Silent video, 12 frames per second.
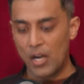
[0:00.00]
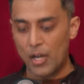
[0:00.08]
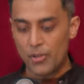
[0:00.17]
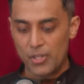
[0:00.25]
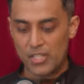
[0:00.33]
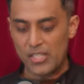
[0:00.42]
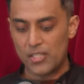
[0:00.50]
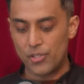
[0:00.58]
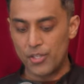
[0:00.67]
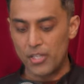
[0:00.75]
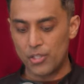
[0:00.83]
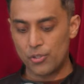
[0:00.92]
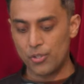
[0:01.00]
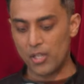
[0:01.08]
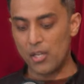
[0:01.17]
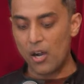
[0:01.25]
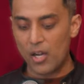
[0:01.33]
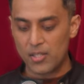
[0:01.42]
other-centeredness, to the
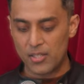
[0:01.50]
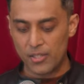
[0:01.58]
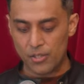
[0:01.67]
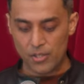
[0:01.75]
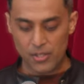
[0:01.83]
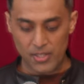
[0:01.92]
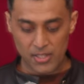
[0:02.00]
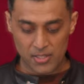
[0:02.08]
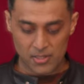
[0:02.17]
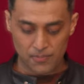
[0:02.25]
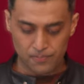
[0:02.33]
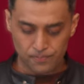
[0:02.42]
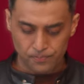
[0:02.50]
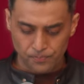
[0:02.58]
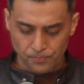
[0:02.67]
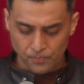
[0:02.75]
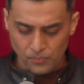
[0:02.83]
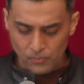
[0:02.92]
God-centeredness.
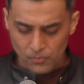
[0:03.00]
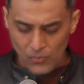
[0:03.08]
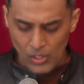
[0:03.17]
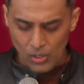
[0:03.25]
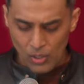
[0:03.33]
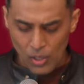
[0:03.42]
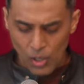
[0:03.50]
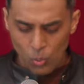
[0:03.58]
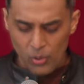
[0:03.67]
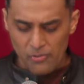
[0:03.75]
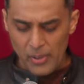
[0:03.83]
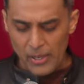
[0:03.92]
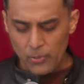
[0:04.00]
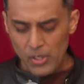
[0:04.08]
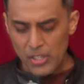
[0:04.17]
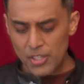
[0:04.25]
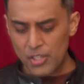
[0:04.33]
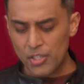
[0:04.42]
We've made
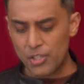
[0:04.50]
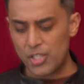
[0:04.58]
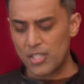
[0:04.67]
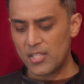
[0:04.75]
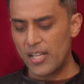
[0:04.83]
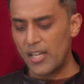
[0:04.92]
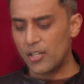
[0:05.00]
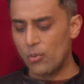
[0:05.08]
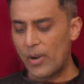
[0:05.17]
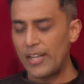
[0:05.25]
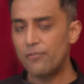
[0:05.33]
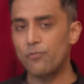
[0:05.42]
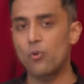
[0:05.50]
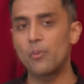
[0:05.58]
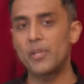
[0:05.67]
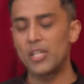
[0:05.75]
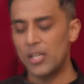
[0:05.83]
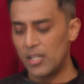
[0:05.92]
religion into just saying the right
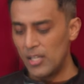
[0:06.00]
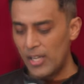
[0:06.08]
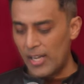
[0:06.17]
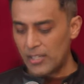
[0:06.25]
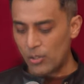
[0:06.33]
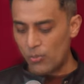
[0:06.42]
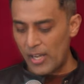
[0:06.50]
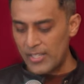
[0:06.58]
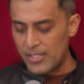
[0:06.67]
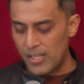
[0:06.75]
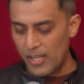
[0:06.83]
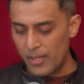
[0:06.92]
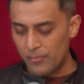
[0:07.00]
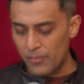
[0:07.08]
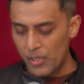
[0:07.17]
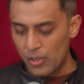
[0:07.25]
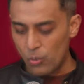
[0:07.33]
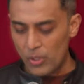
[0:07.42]
formula at the right time,
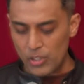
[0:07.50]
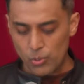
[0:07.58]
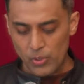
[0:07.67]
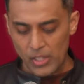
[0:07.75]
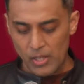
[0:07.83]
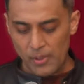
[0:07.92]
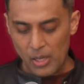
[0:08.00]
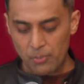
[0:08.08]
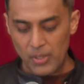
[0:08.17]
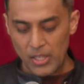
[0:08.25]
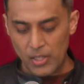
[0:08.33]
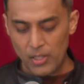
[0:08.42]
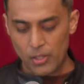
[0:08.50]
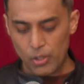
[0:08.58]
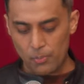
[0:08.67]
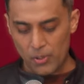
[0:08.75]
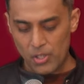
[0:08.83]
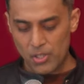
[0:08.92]
when it's really about being a
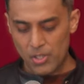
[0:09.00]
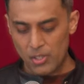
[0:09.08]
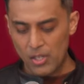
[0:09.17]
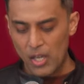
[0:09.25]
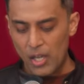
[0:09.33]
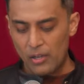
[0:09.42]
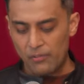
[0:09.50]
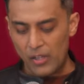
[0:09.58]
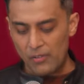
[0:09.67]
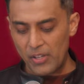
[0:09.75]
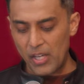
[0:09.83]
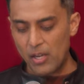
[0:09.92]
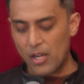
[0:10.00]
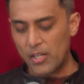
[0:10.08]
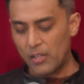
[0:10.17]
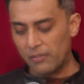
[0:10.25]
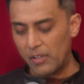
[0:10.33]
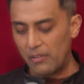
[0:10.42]
good person, of loving
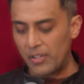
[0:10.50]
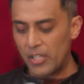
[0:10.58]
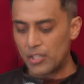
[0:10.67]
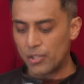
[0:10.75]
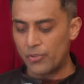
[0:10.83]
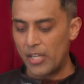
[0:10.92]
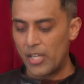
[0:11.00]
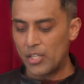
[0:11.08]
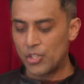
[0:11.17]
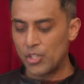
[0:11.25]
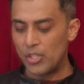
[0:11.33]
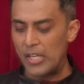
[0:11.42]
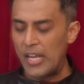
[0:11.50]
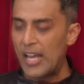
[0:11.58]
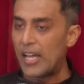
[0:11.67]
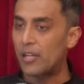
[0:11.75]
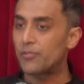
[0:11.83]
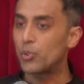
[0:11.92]
God, of loving His creation,
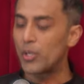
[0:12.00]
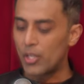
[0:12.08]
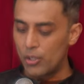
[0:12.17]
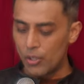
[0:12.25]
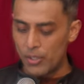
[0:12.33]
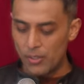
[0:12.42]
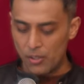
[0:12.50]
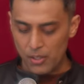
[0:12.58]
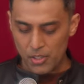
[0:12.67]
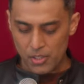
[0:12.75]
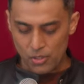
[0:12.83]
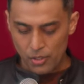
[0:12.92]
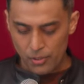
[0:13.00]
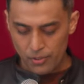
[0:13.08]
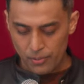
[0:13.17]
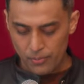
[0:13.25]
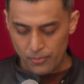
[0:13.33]
and of doing good on this earth.